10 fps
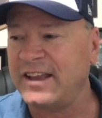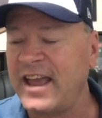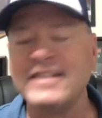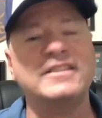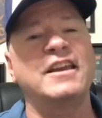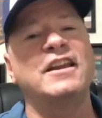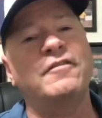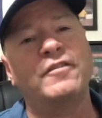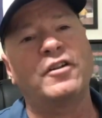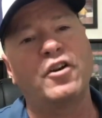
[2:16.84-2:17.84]
can't say
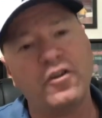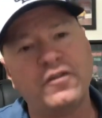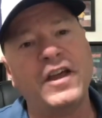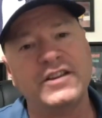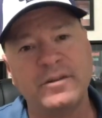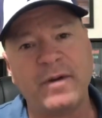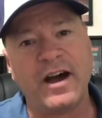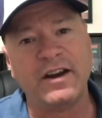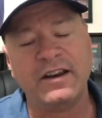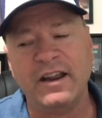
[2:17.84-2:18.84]
enough good things
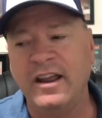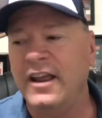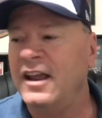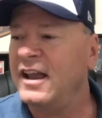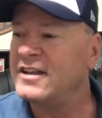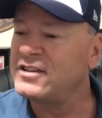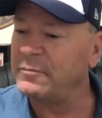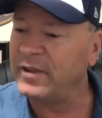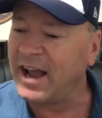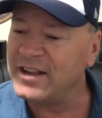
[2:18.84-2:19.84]
about it. It's
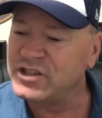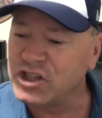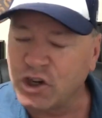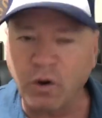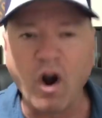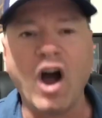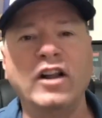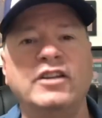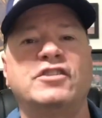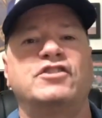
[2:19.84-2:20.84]
something I
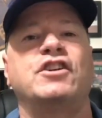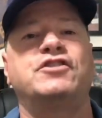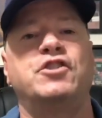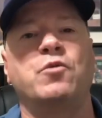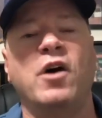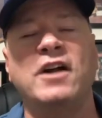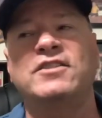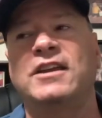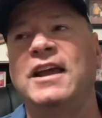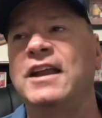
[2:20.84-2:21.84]
strongly suggest you
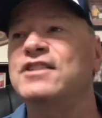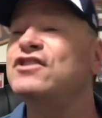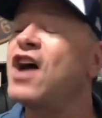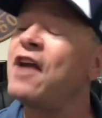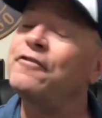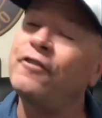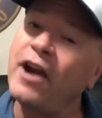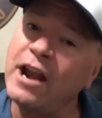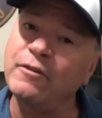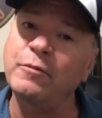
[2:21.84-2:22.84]
watch. Again, it's not
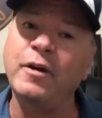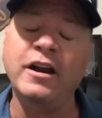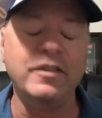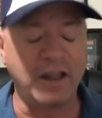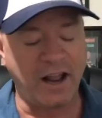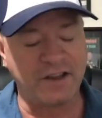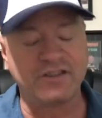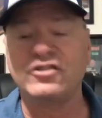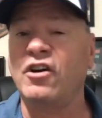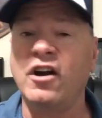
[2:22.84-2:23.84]
for everybody that
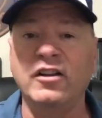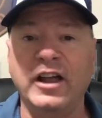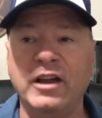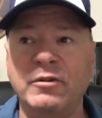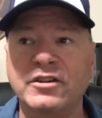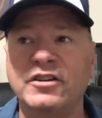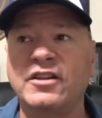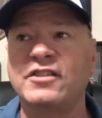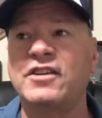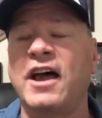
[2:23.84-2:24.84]
has strong language. It
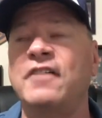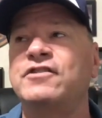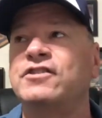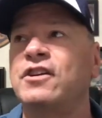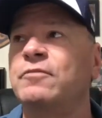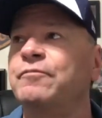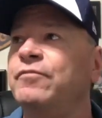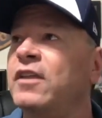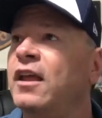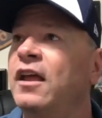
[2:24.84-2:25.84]
does have
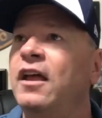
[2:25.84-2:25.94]
some